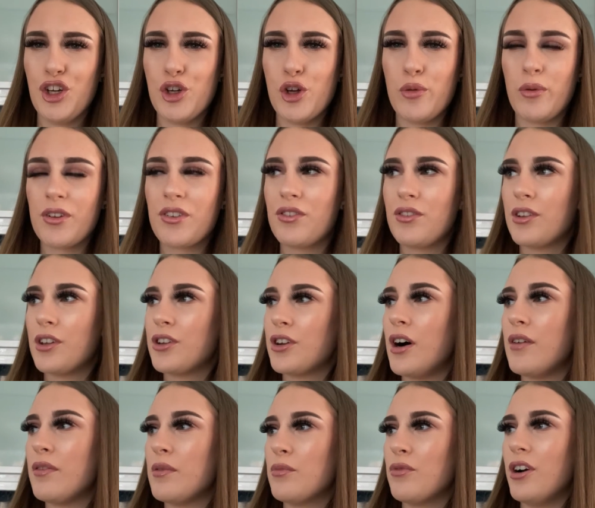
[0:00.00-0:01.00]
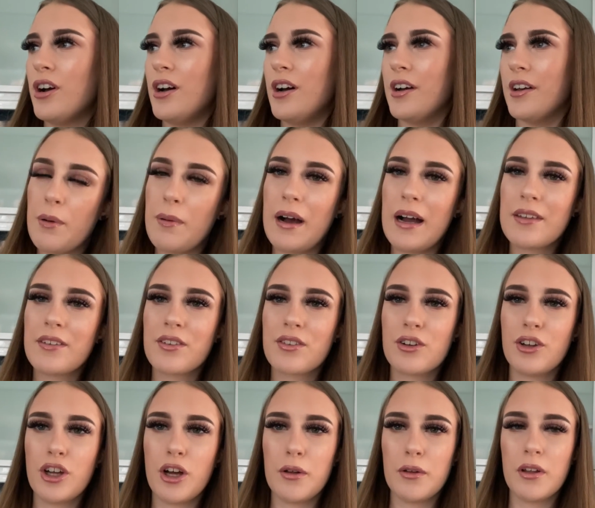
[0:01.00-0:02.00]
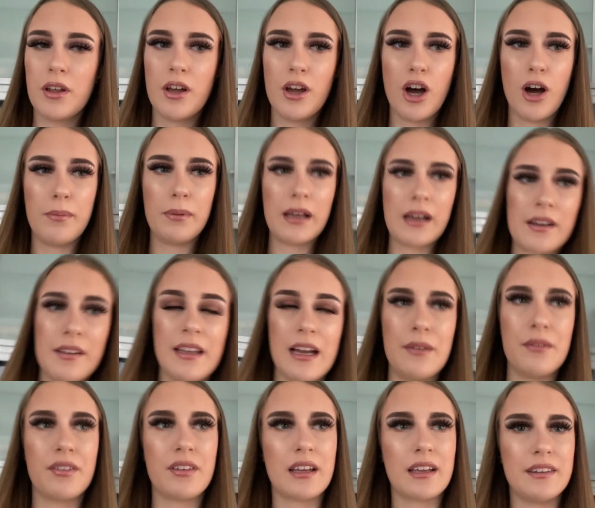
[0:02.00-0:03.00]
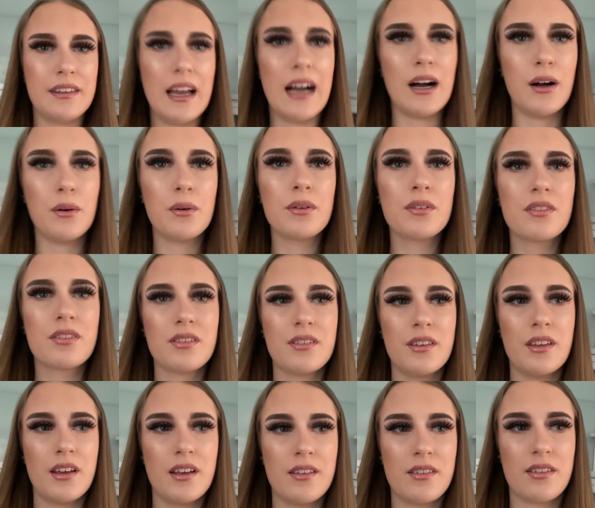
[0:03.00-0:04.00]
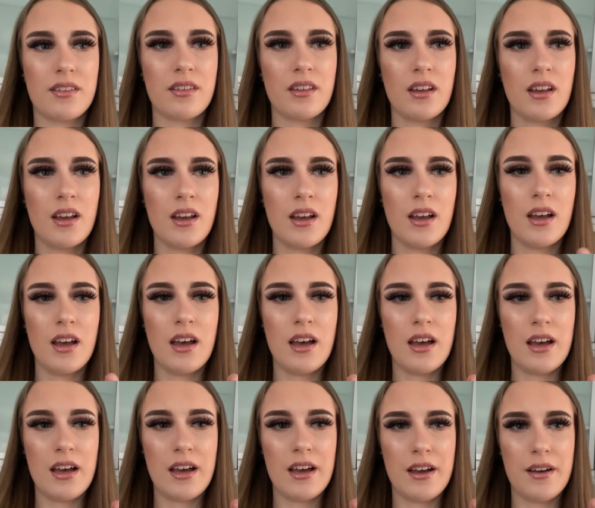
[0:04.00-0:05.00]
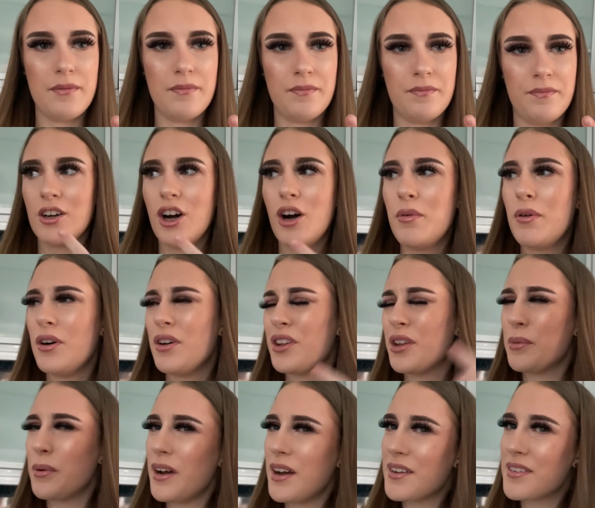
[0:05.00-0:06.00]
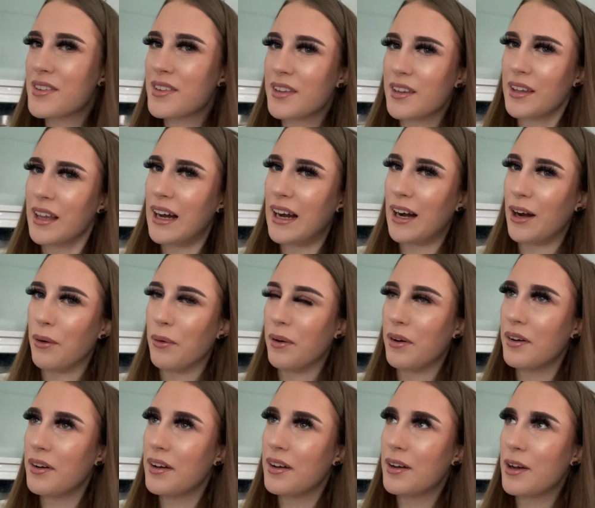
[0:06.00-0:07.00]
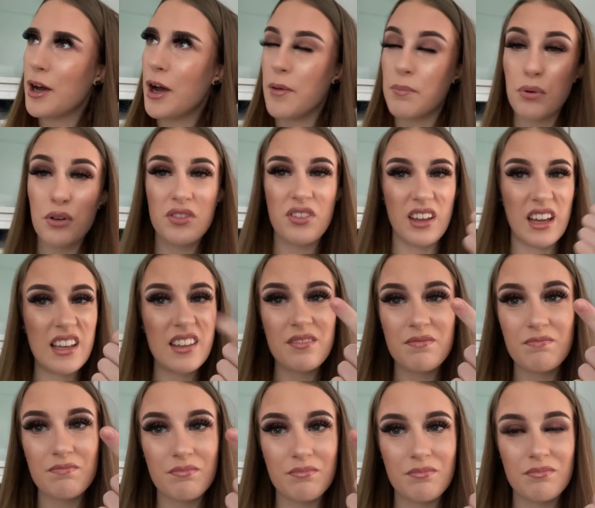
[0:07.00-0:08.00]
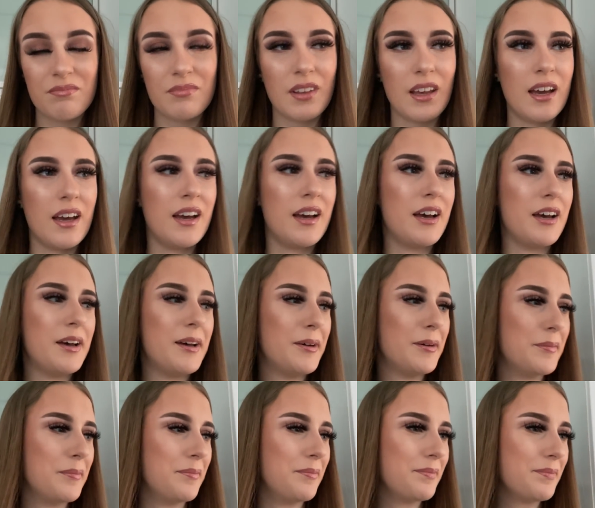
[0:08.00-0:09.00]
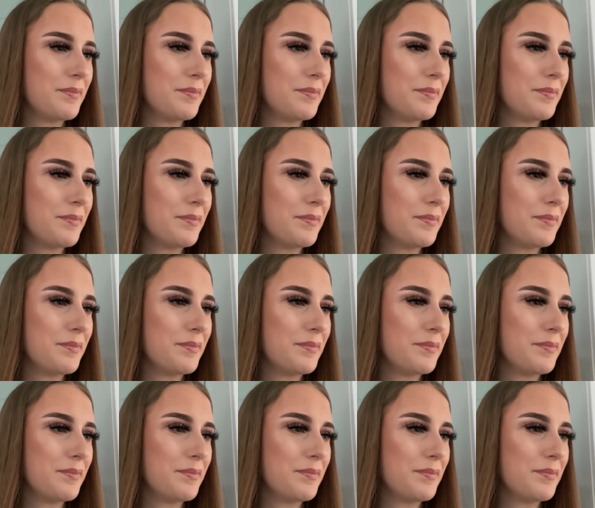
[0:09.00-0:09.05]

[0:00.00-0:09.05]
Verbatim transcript: who what's another northern word? Mind has gone all, all blank now. There's like nout, there's um oh what other words are there now? in. Um